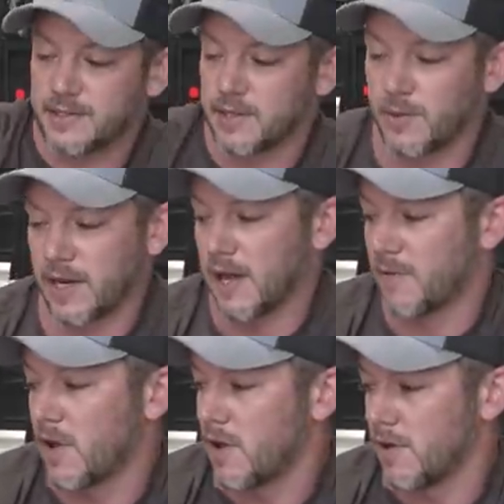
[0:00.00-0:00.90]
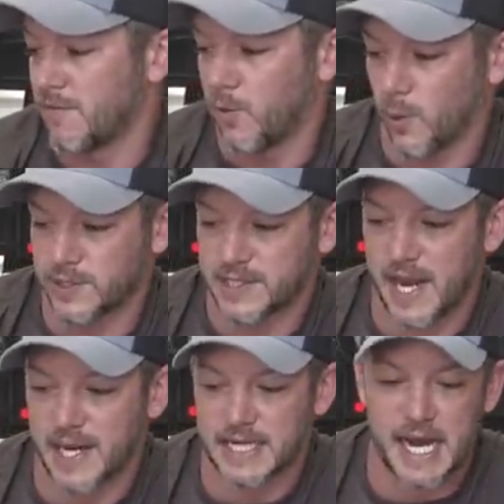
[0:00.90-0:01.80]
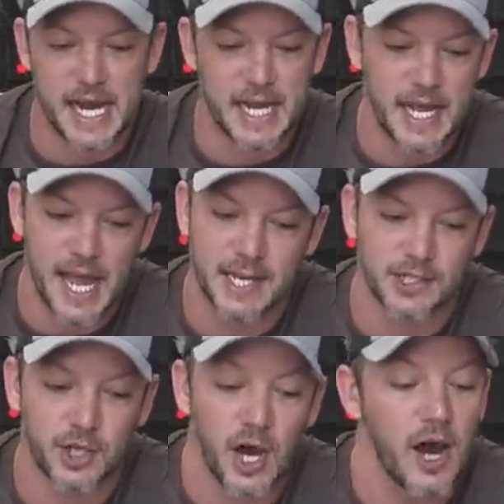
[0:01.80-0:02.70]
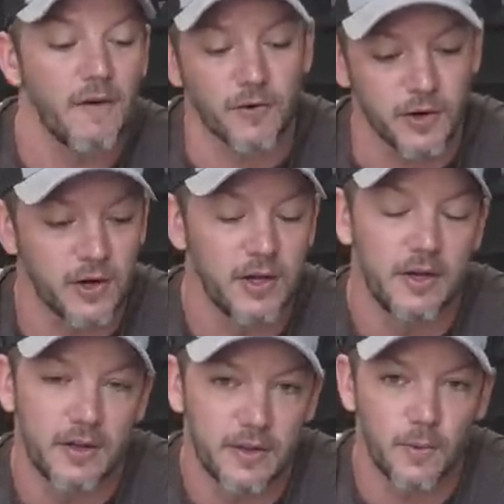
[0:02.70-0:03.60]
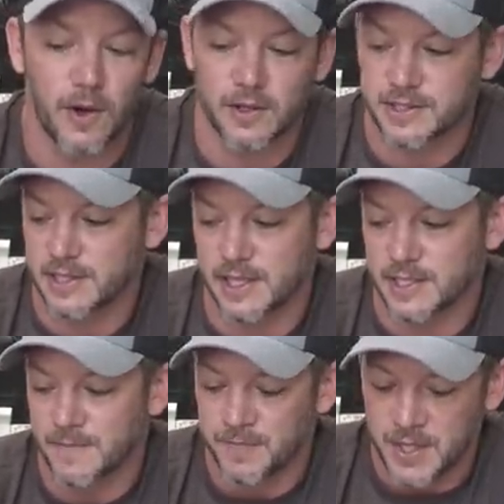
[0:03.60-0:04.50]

So we're gonna have four stacked high and cover the walls in this.